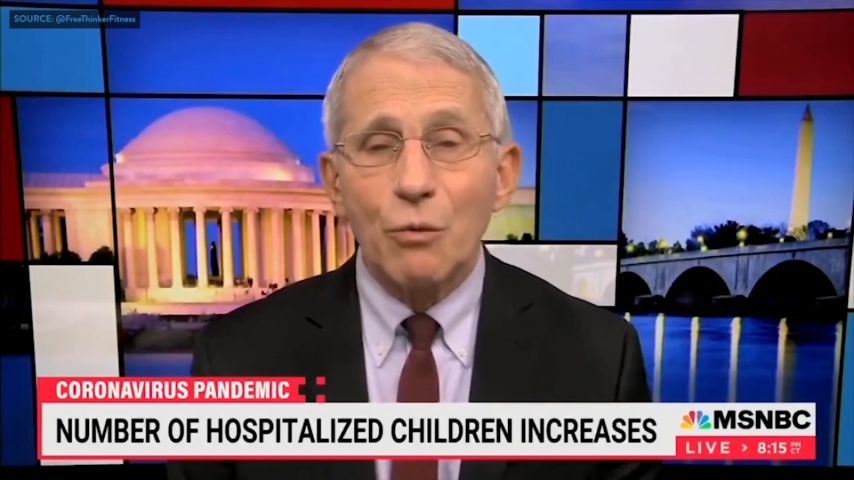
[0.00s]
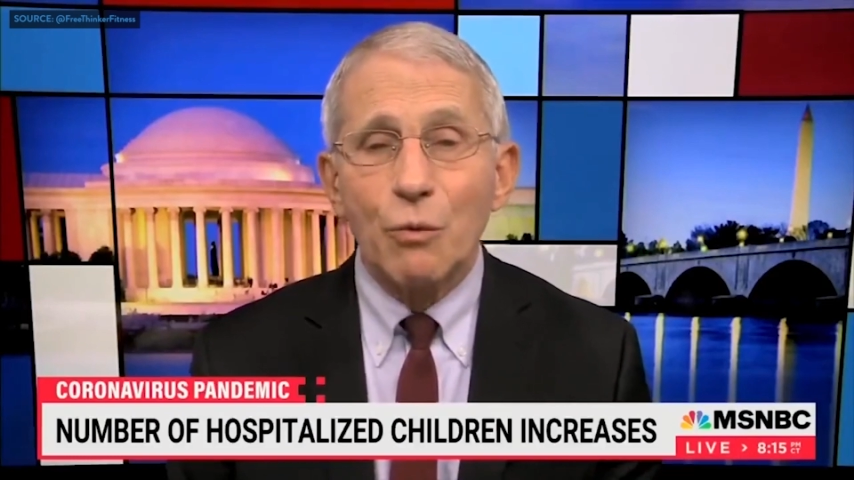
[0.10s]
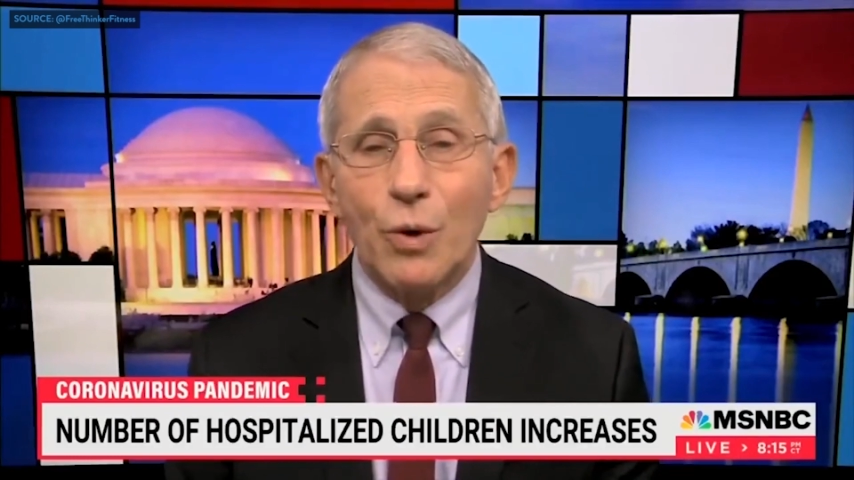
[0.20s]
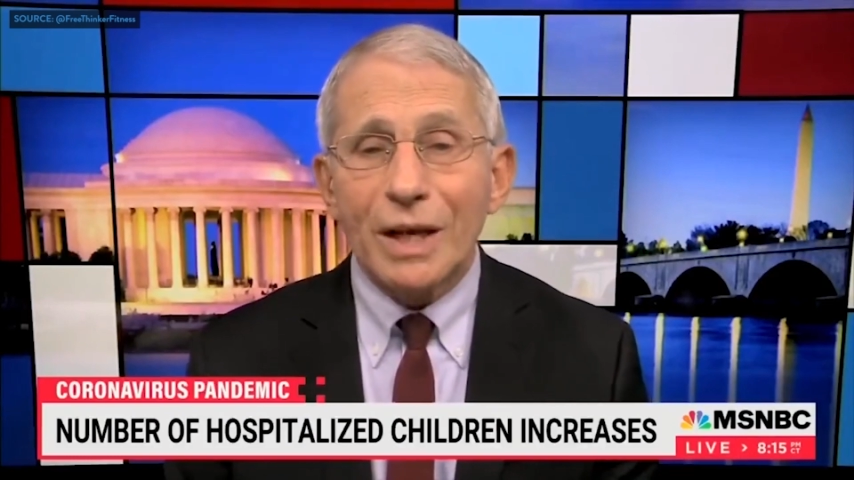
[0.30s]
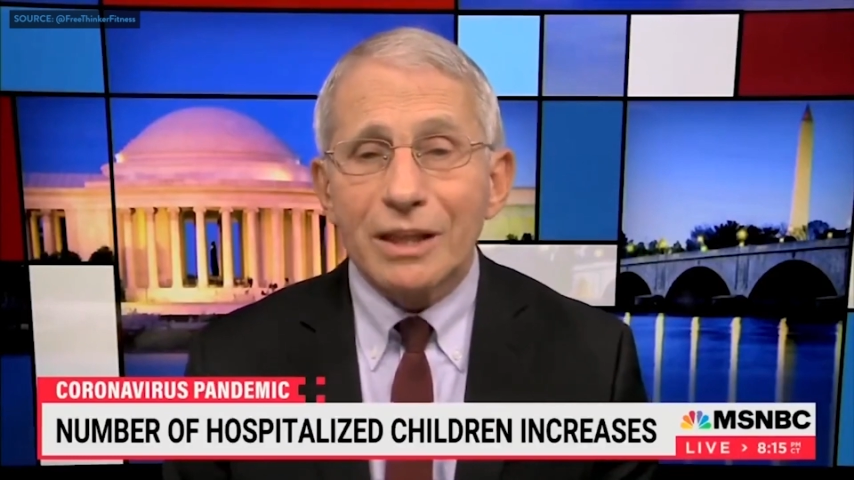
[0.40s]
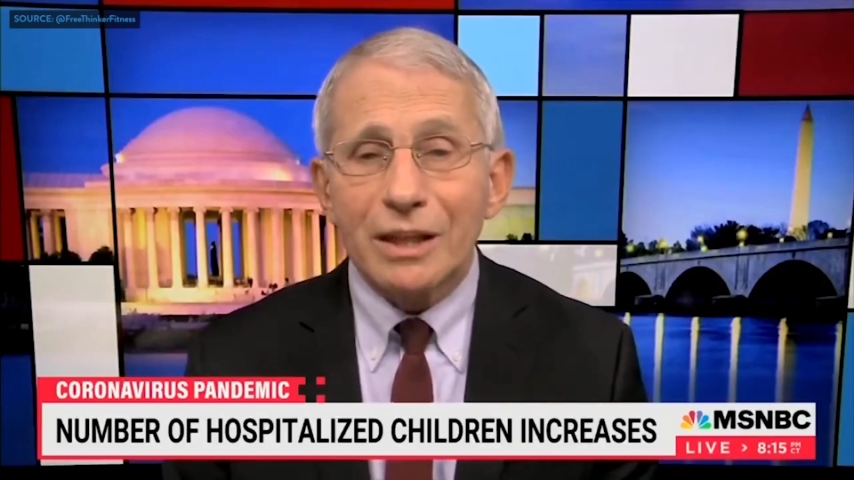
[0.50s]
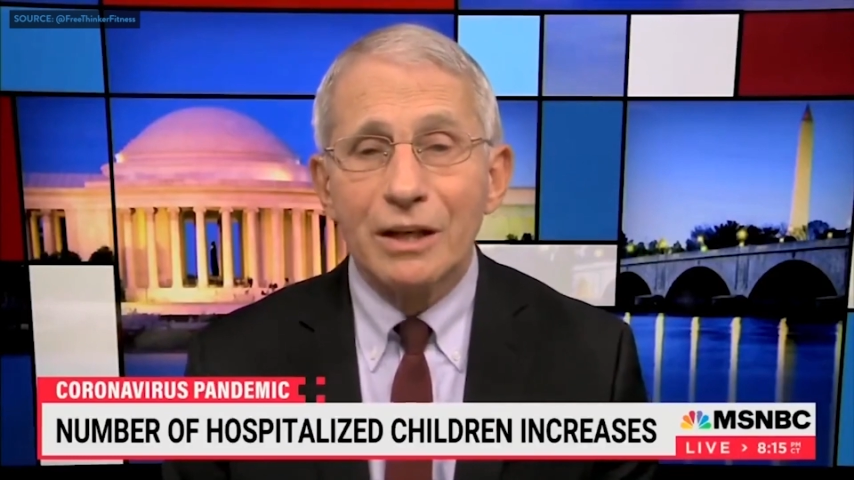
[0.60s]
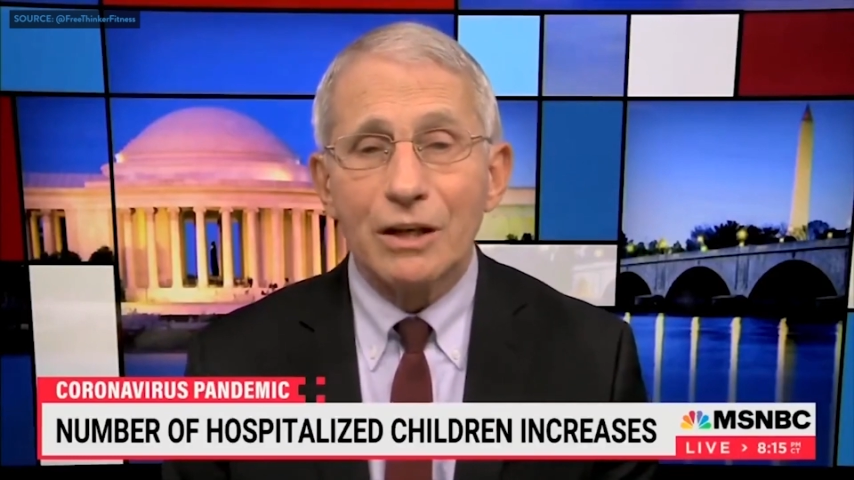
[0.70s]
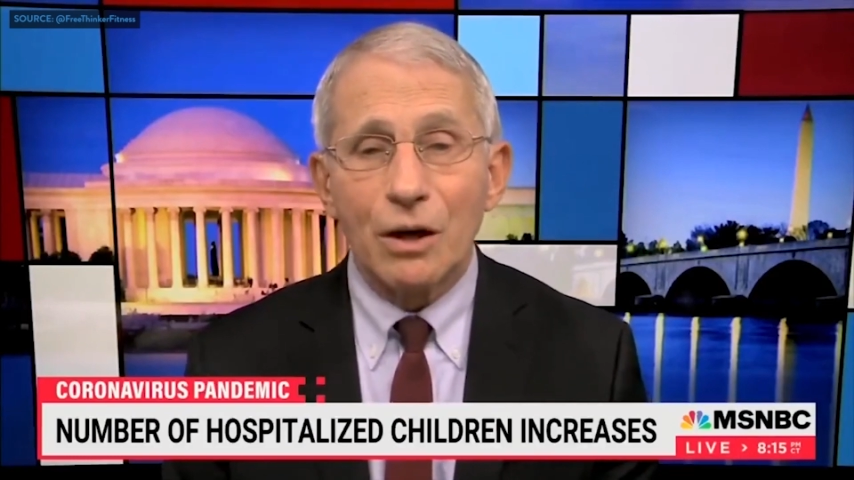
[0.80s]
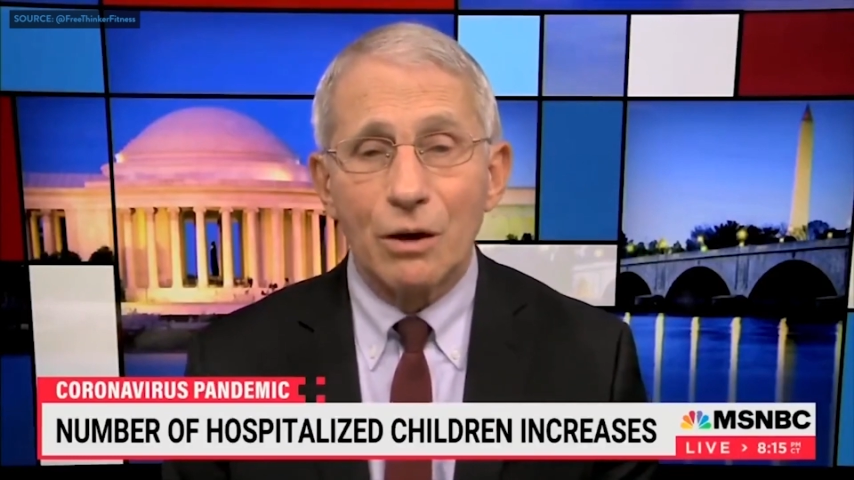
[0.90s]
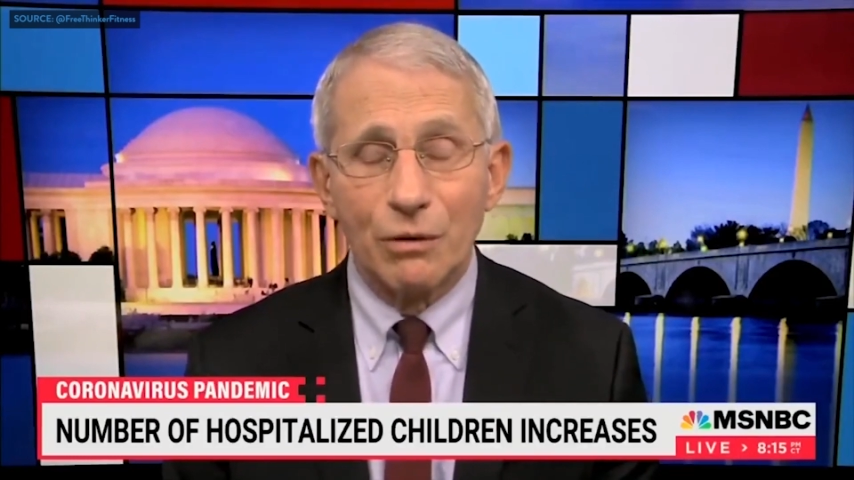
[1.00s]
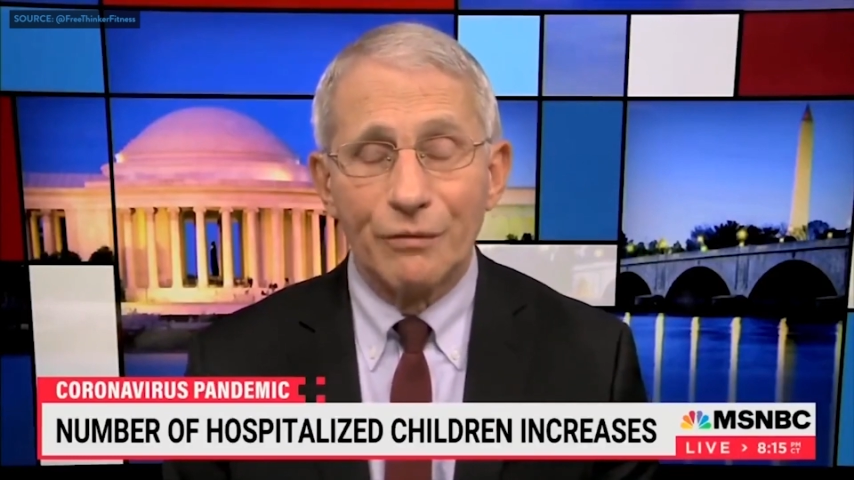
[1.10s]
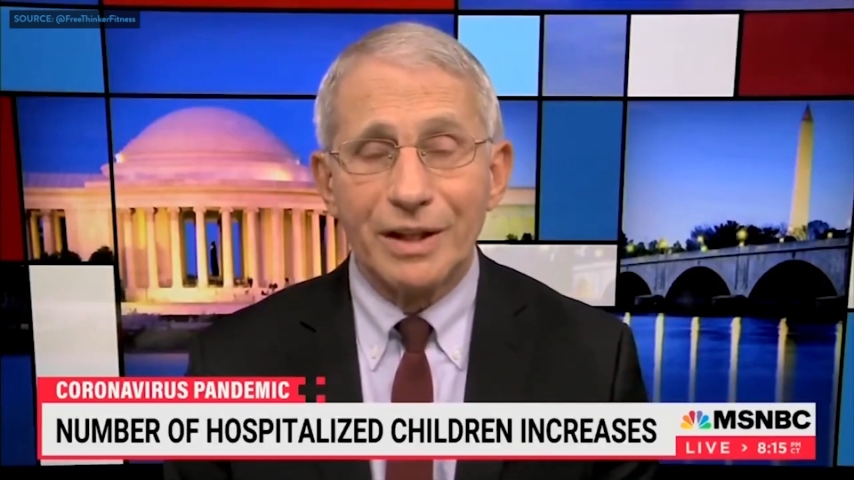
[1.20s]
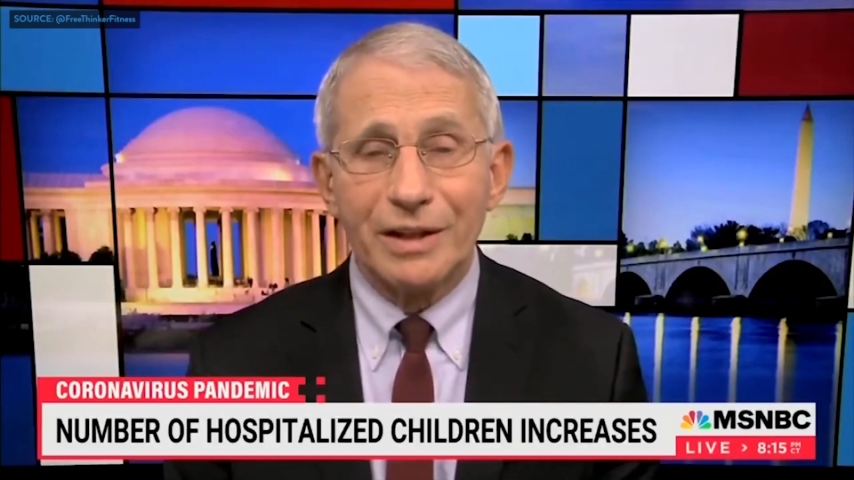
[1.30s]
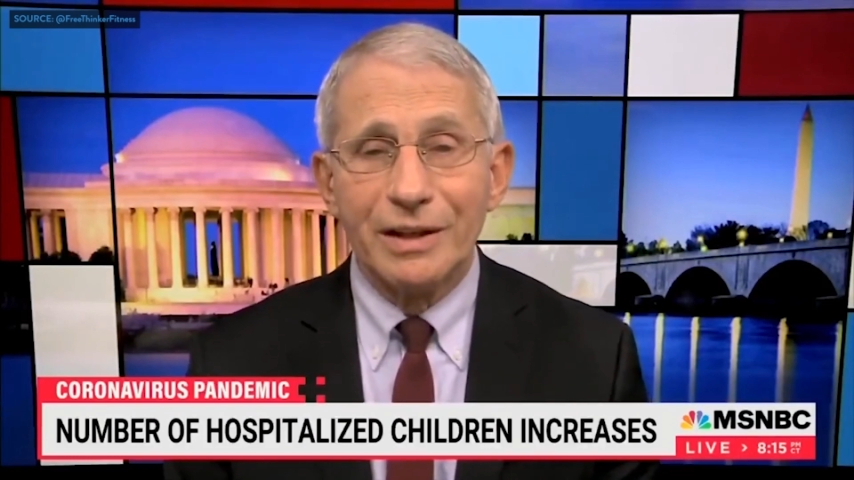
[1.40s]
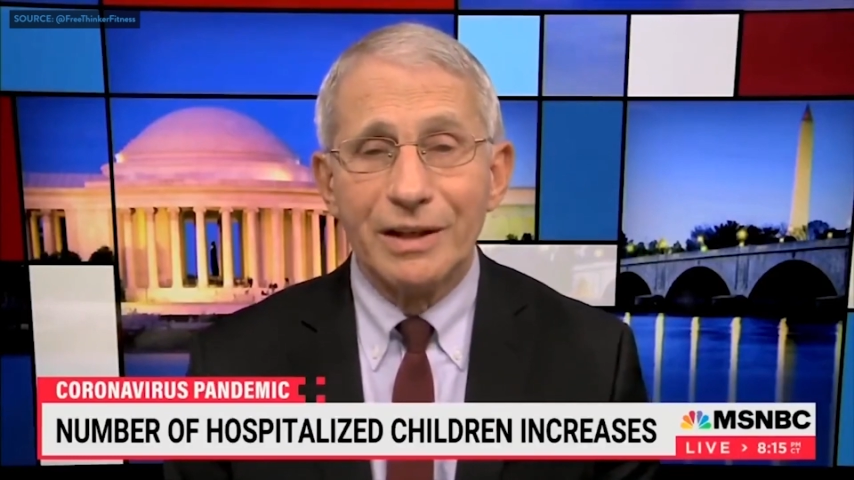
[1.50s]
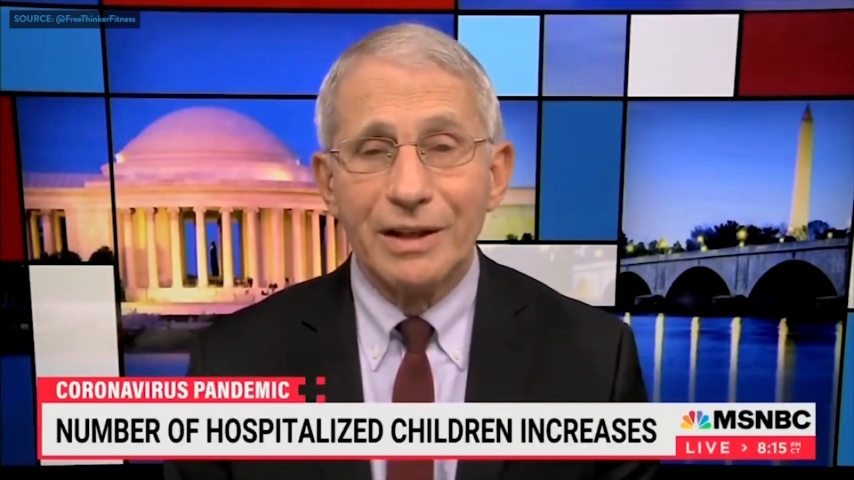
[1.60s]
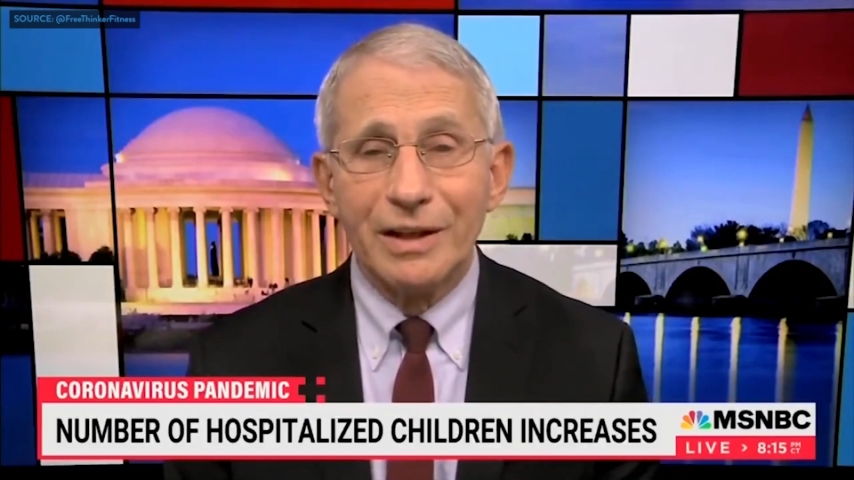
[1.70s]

with COVID